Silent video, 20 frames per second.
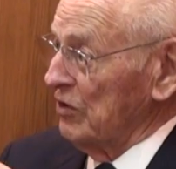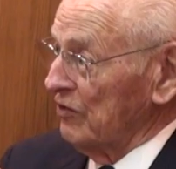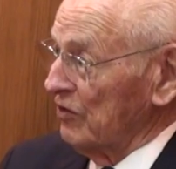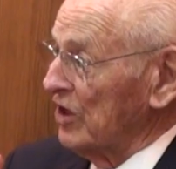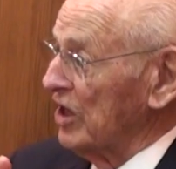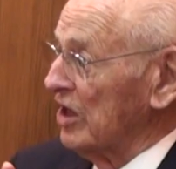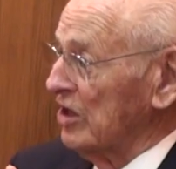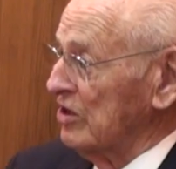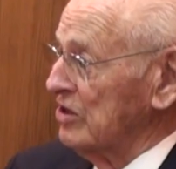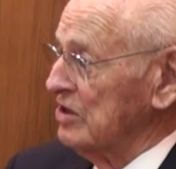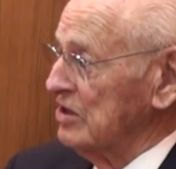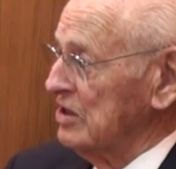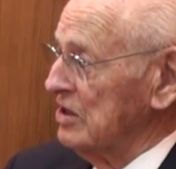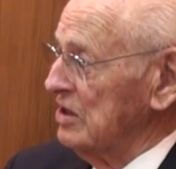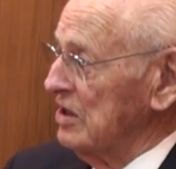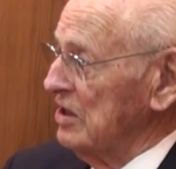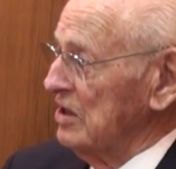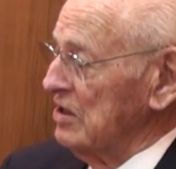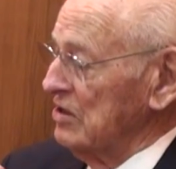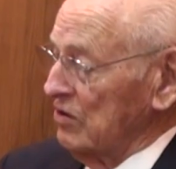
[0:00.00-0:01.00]
of gunners.
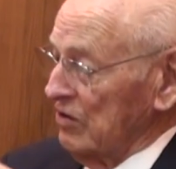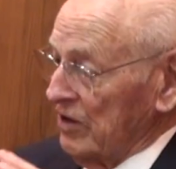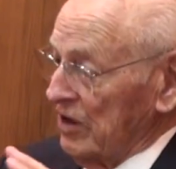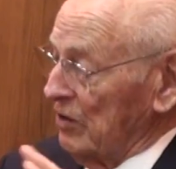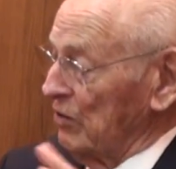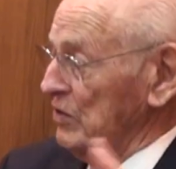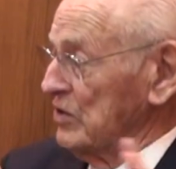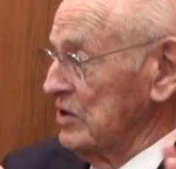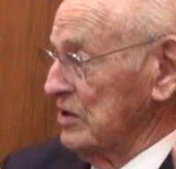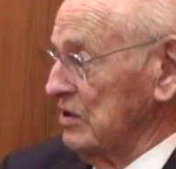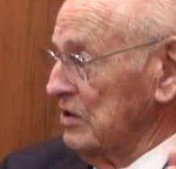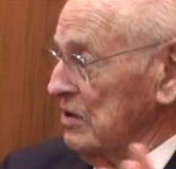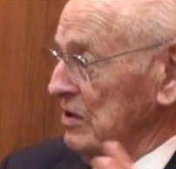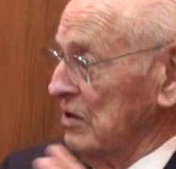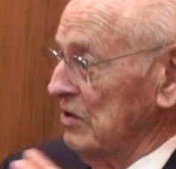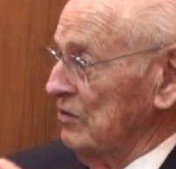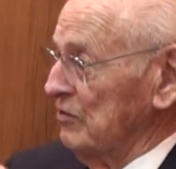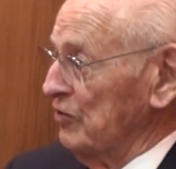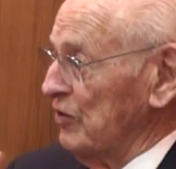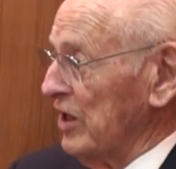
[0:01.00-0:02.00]
So that was
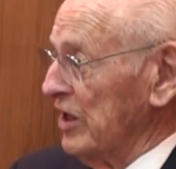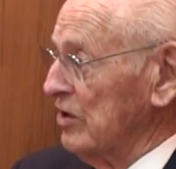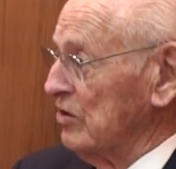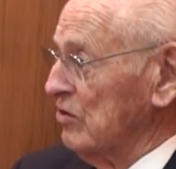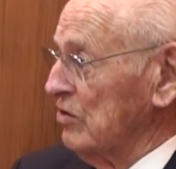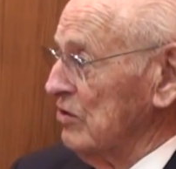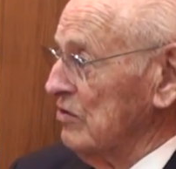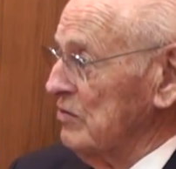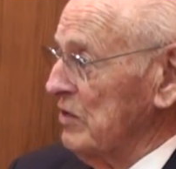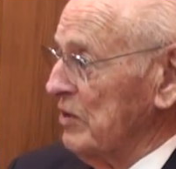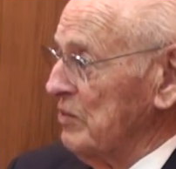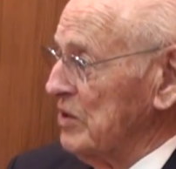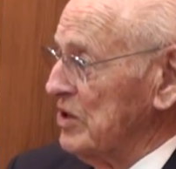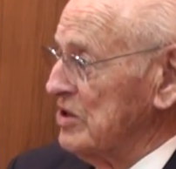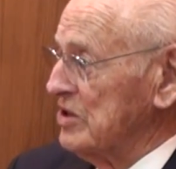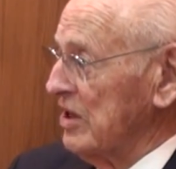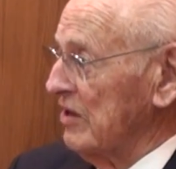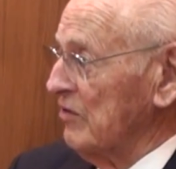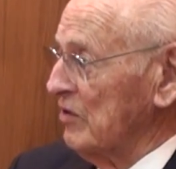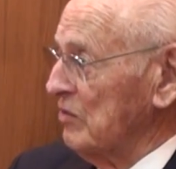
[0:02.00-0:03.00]
the flight crew, maybe
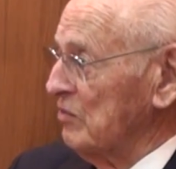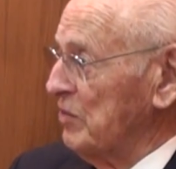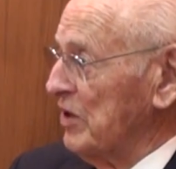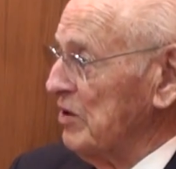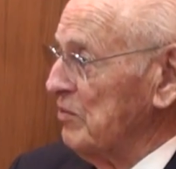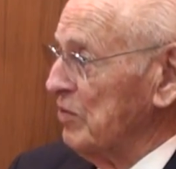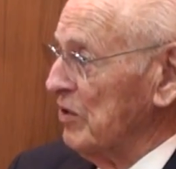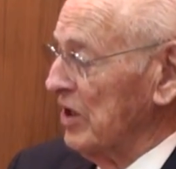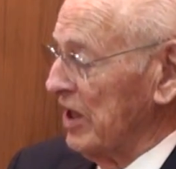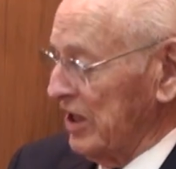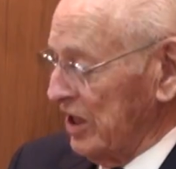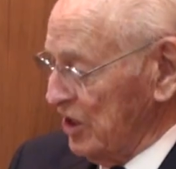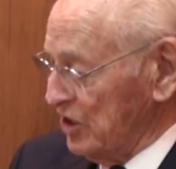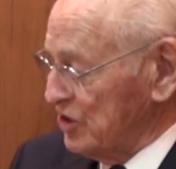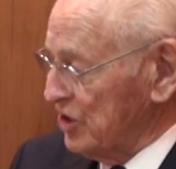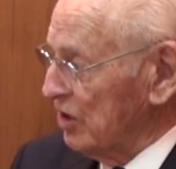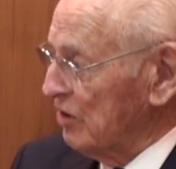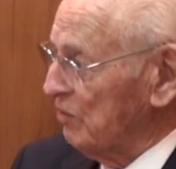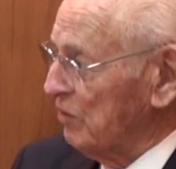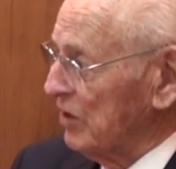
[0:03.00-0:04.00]
7 people on each
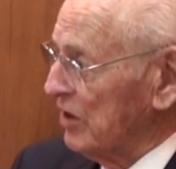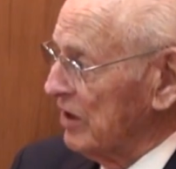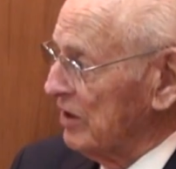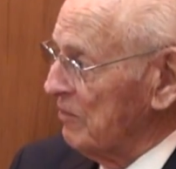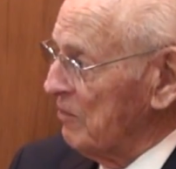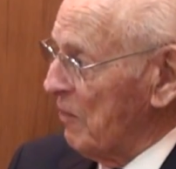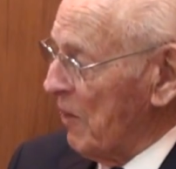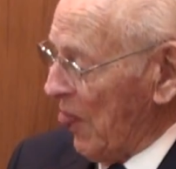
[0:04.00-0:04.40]
airplane.